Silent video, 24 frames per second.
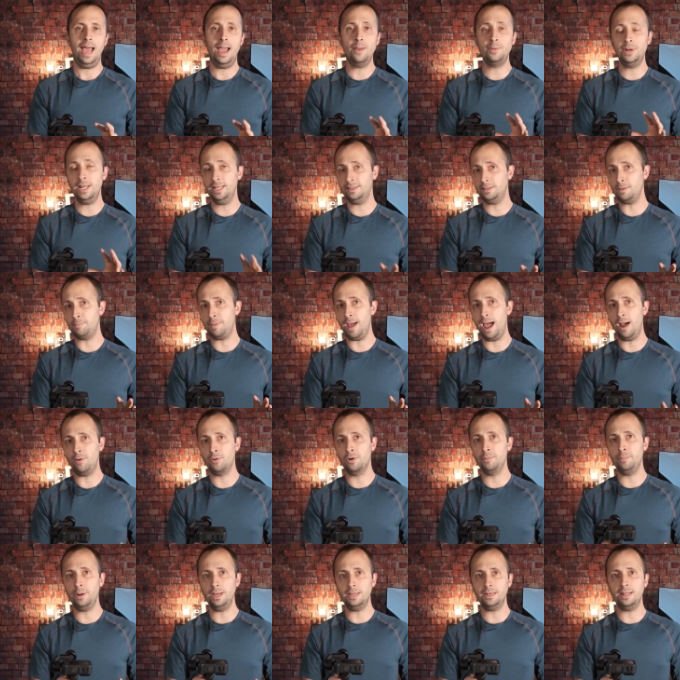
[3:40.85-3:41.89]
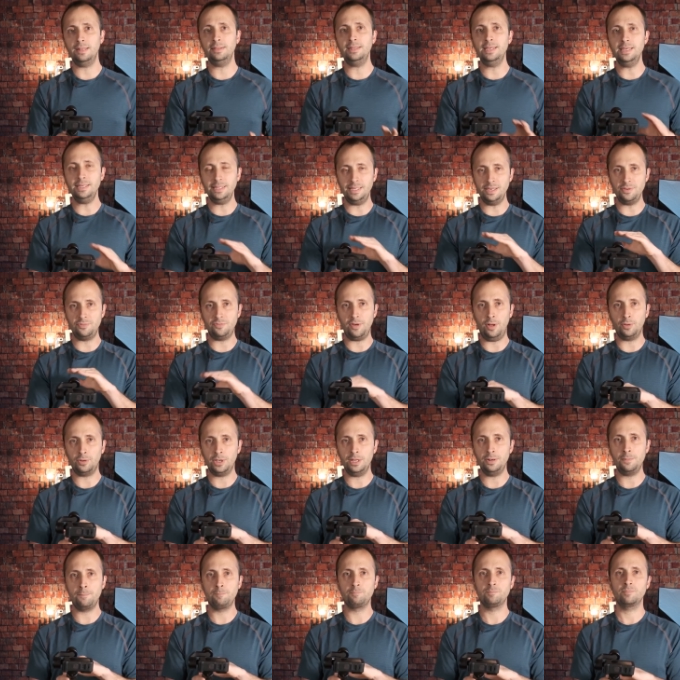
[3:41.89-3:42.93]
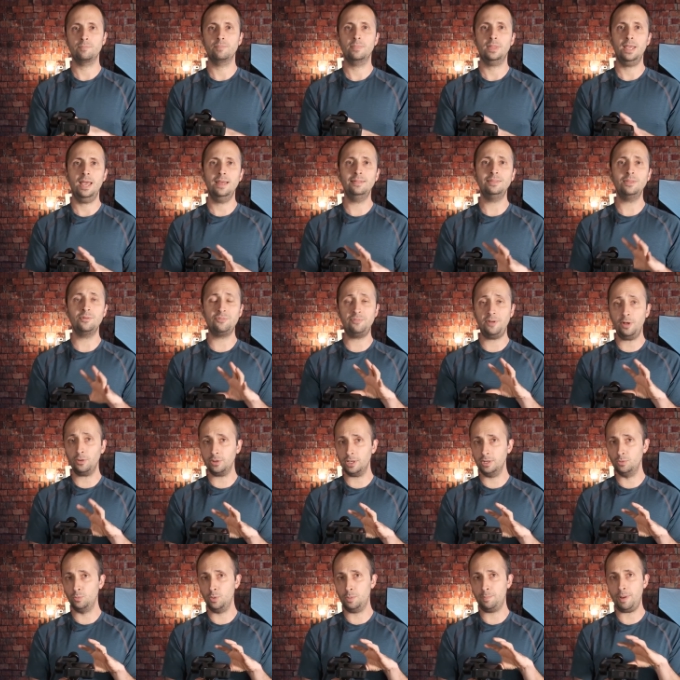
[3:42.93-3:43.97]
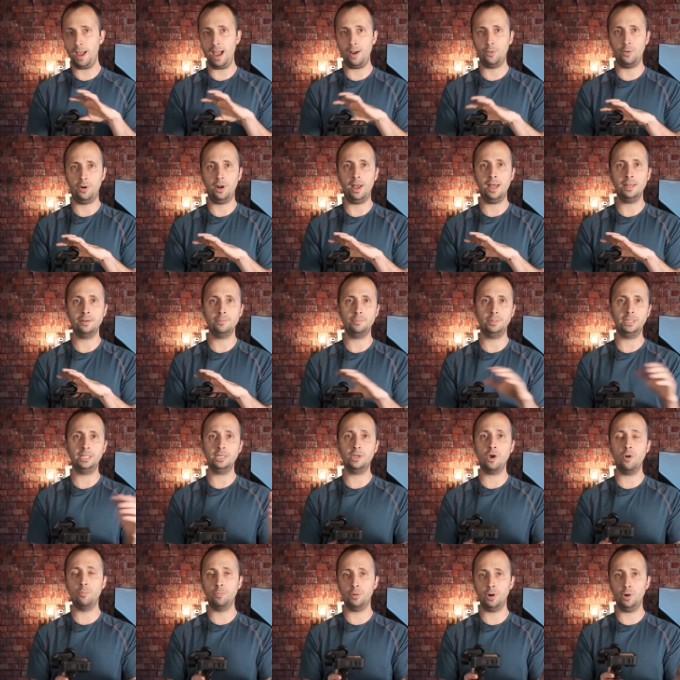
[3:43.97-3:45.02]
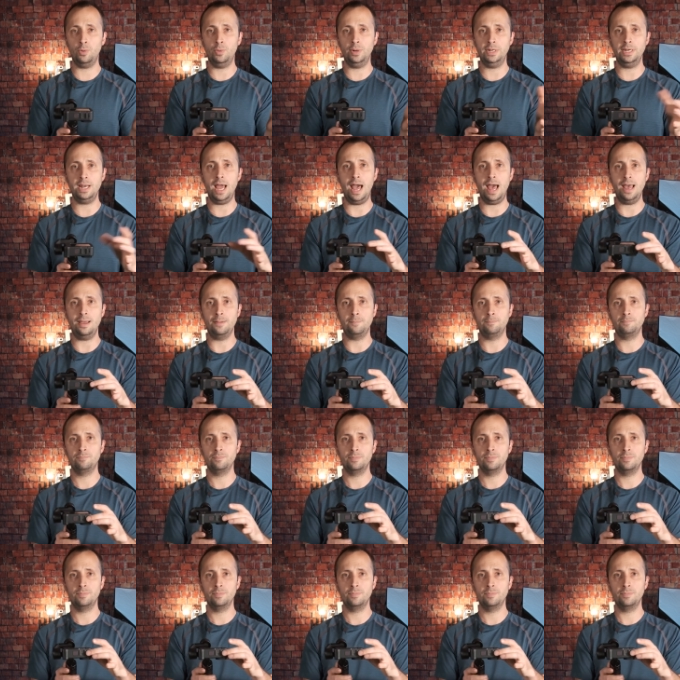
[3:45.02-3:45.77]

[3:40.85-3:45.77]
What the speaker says: I would hit the power button on the INKEE Falcon and the Falcon would power on, but the GoPro would not.